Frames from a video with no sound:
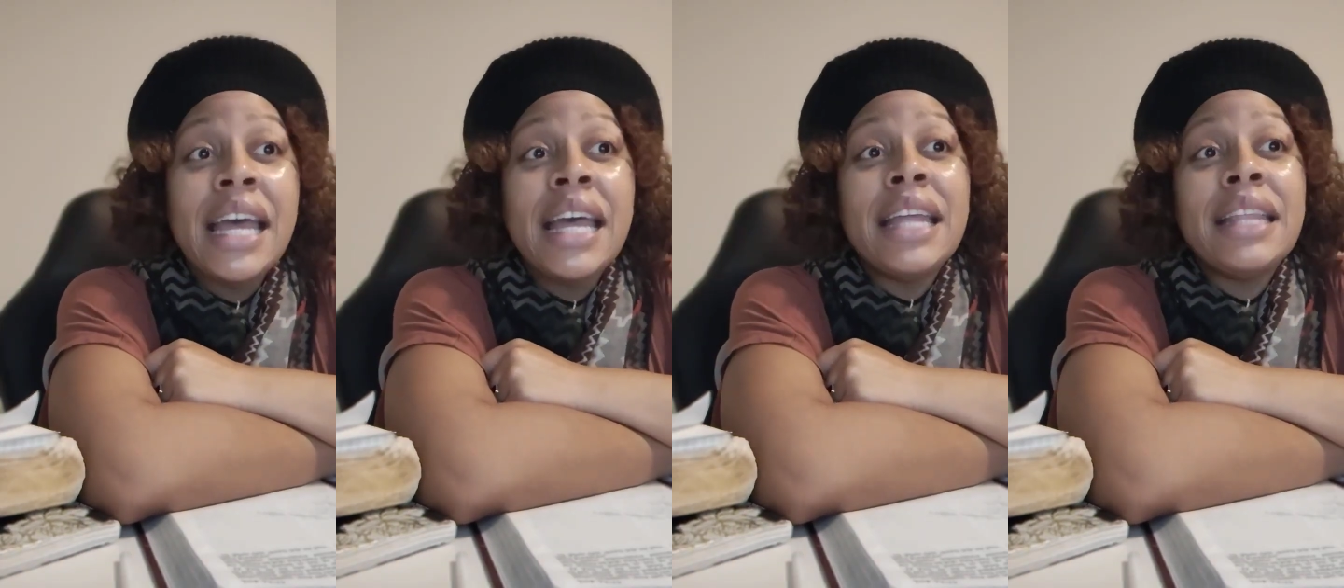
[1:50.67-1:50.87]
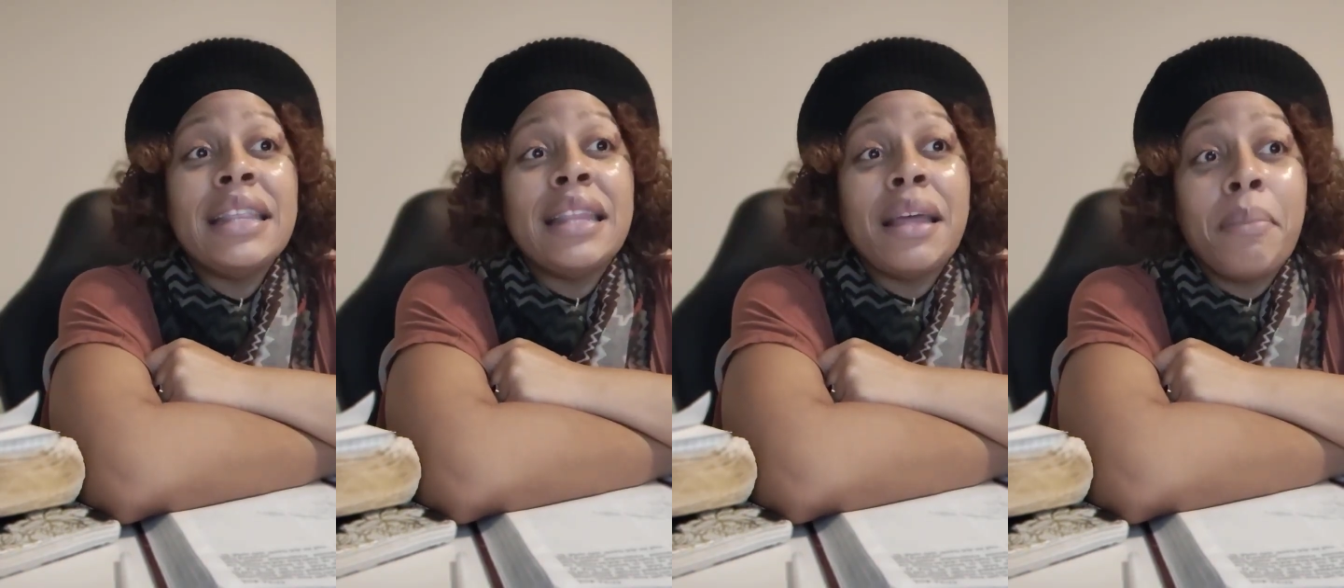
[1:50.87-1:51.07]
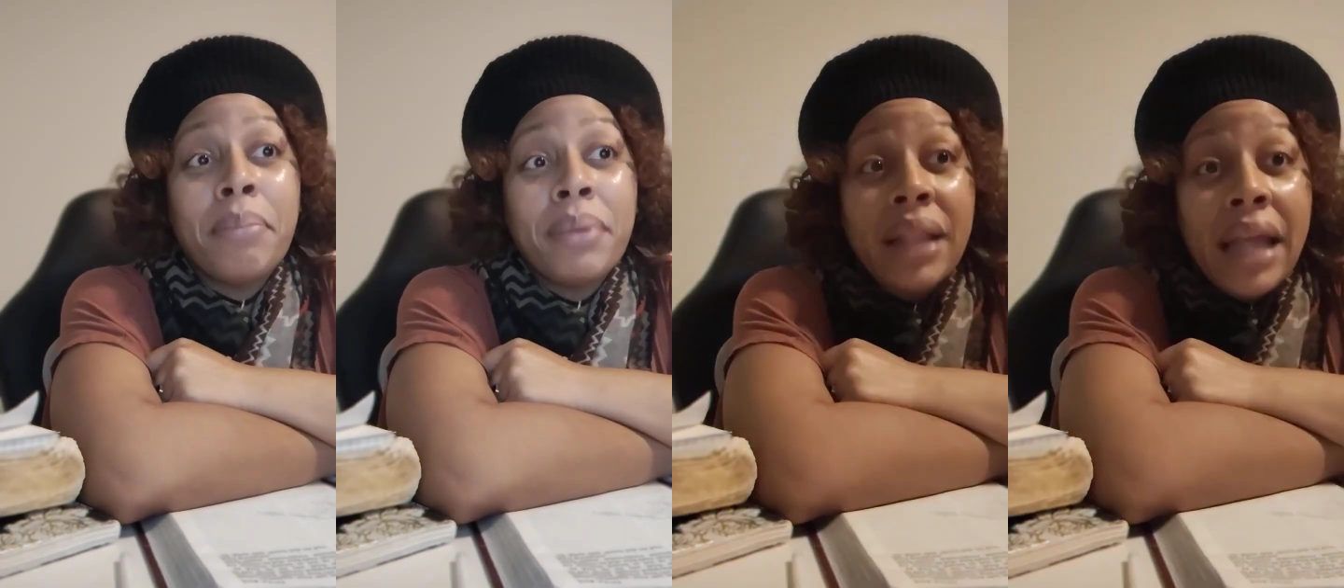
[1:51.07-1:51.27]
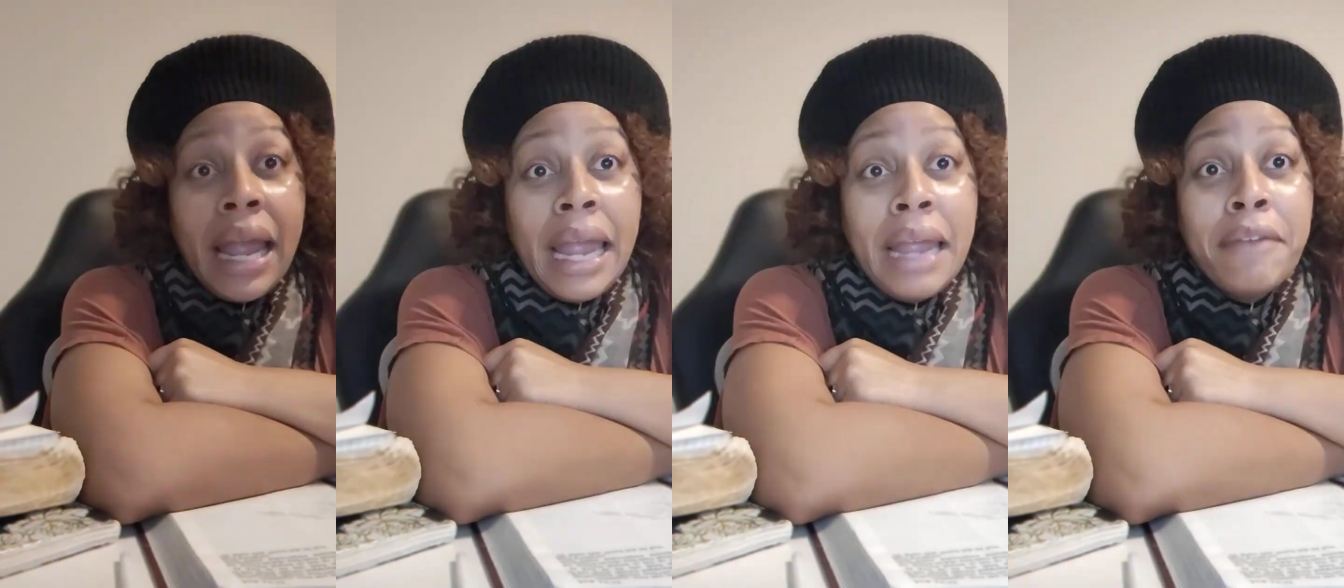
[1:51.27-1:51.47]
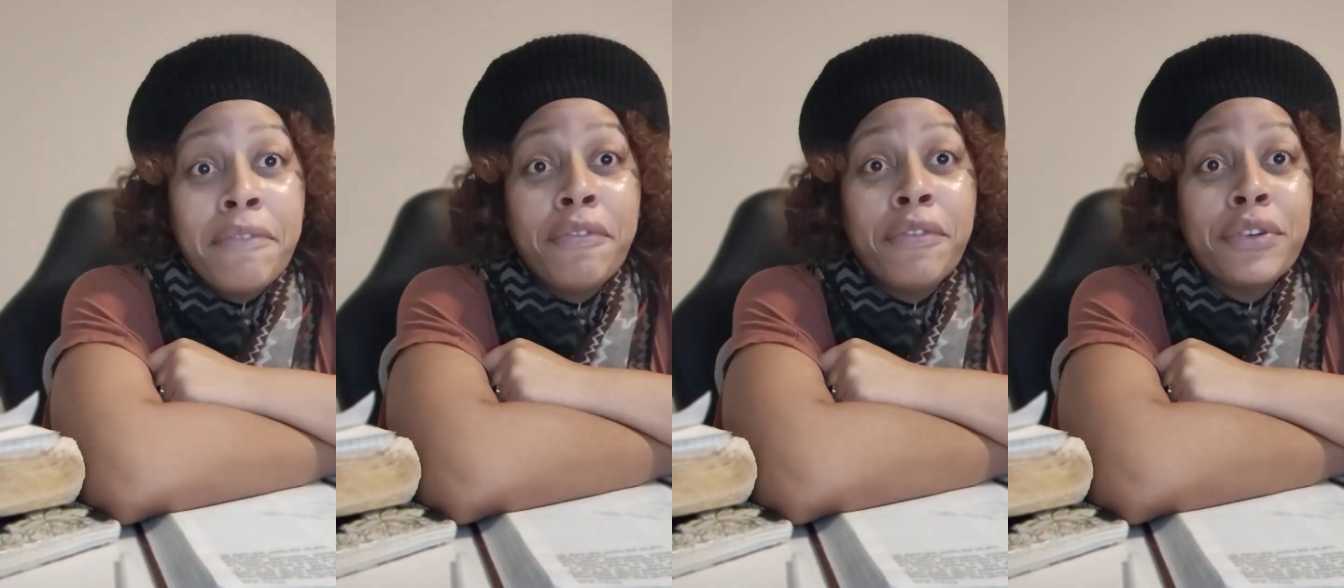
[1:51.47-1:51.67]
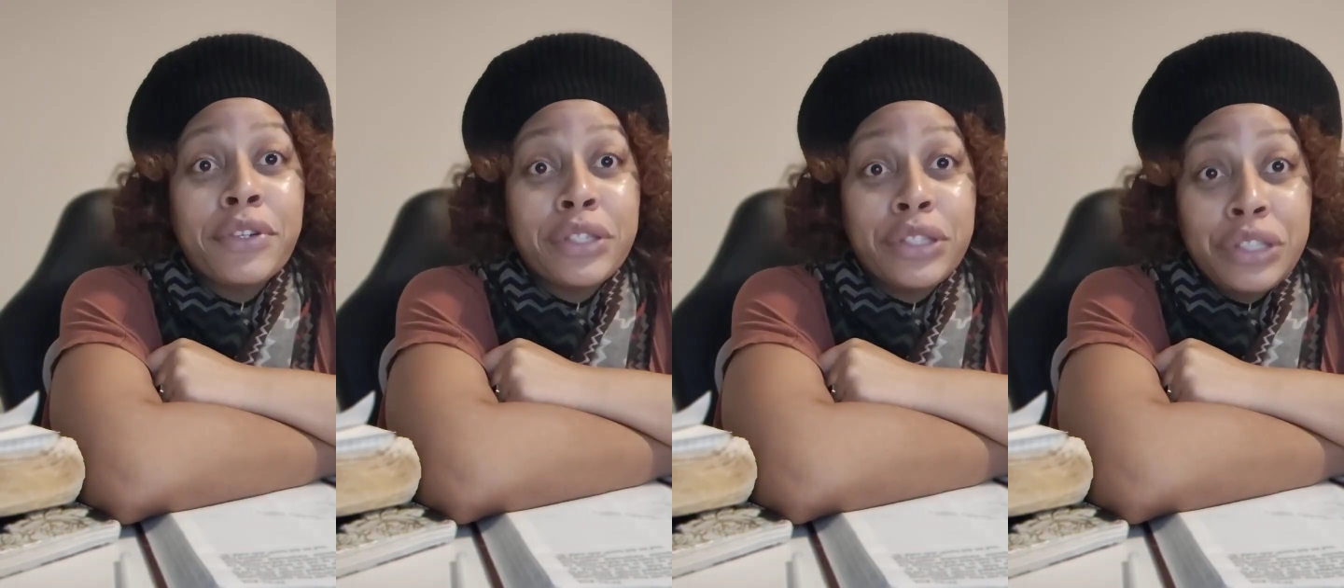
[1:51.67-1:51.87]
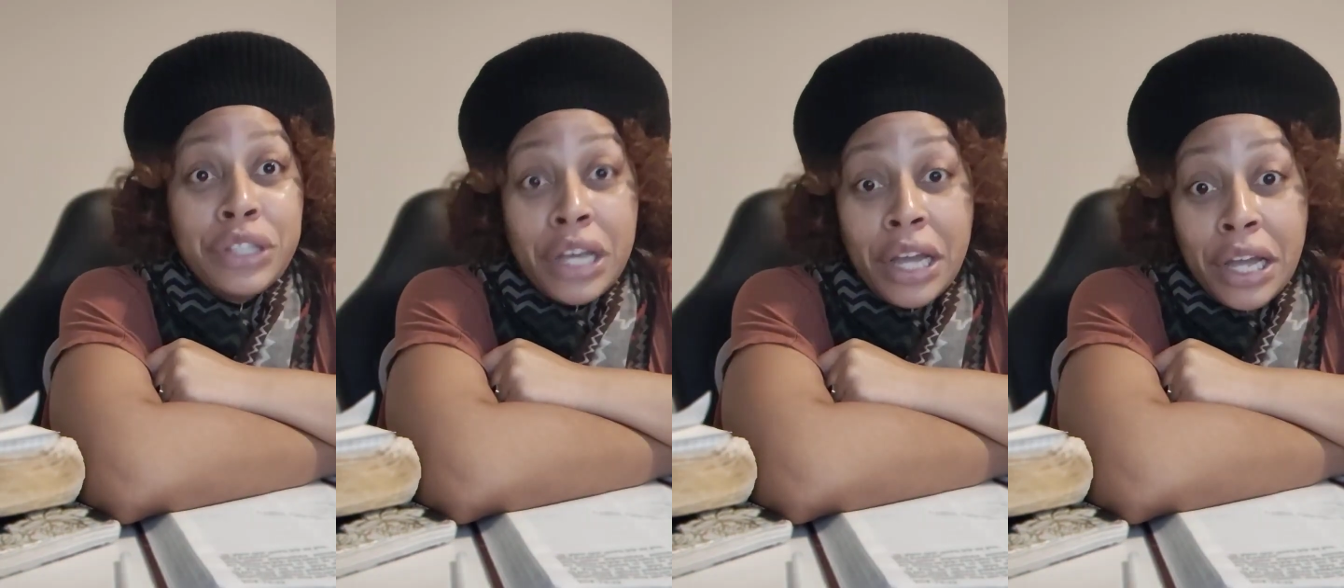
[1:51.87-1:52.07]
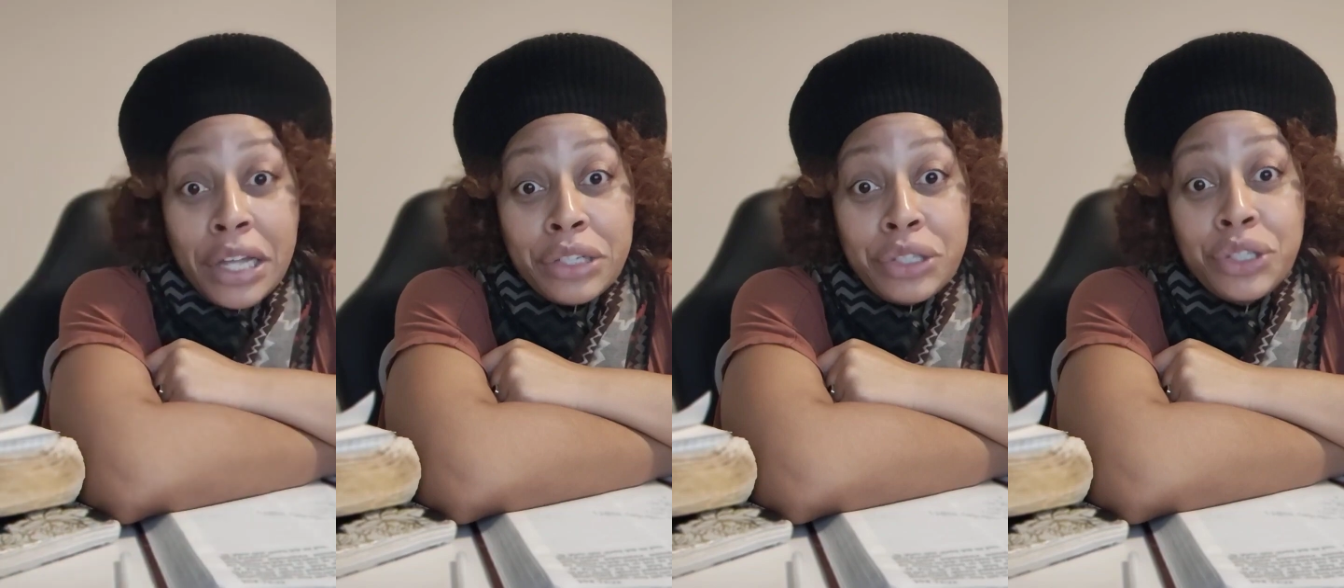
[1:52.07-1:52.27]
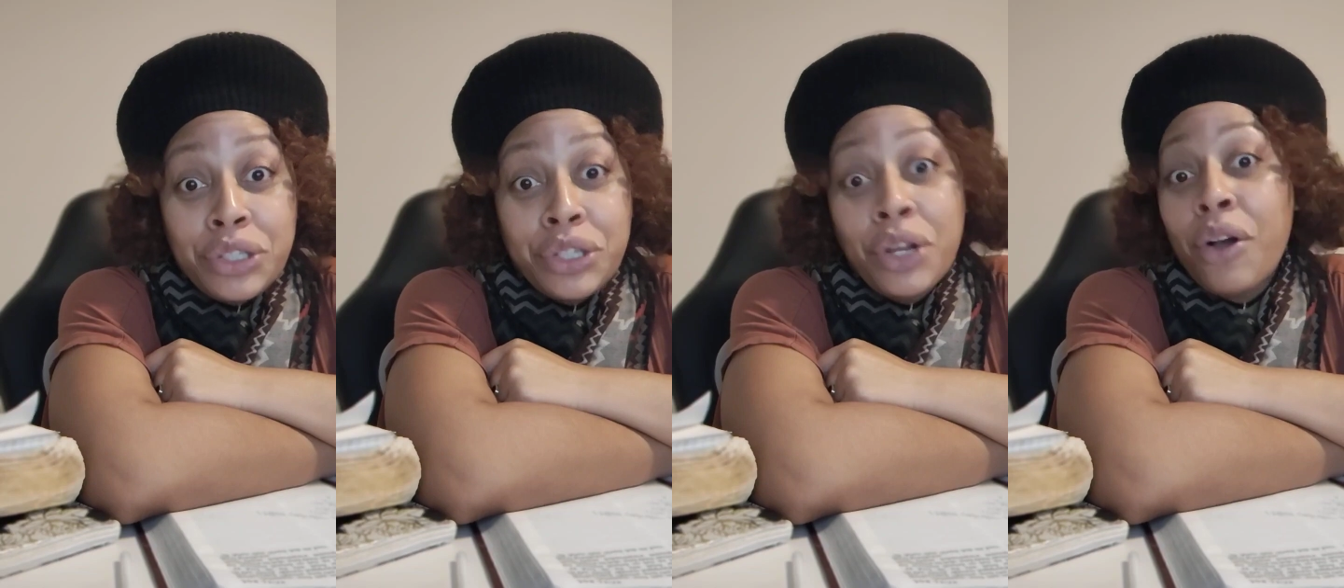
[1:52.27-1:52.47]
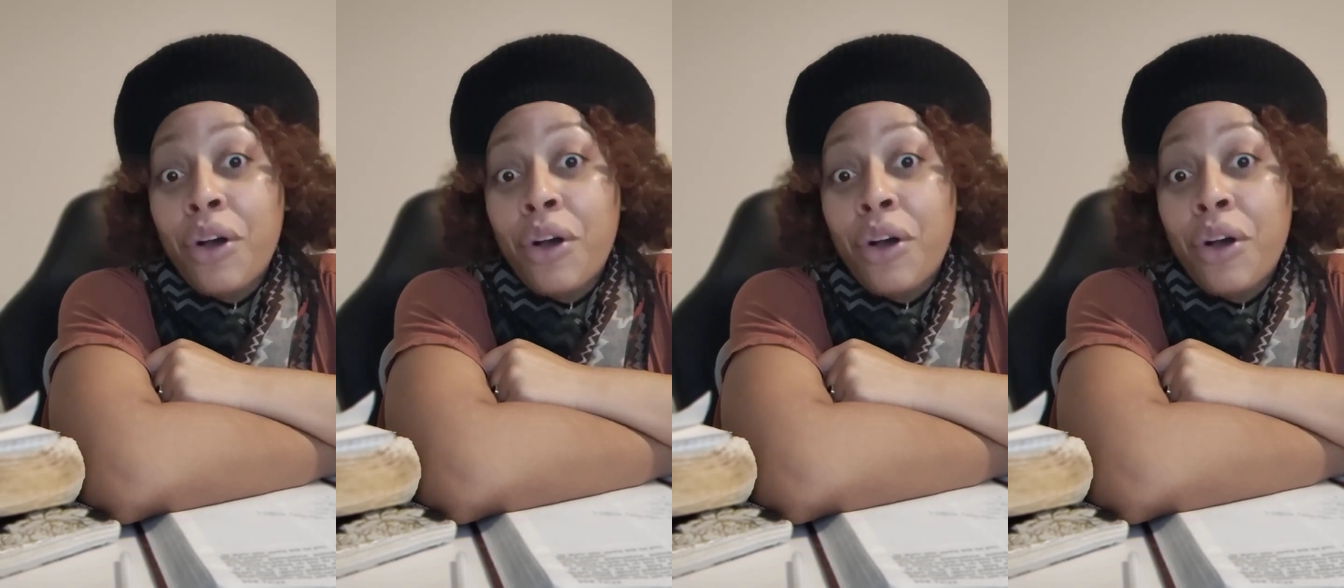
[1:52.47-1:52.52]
the blame for such